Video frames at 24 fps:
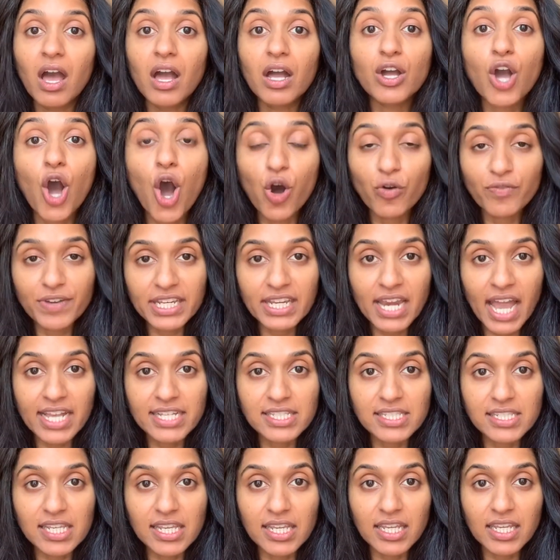
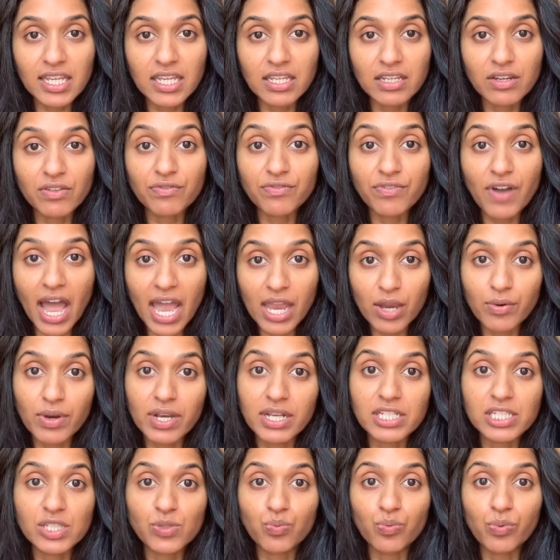COVID-19 virus.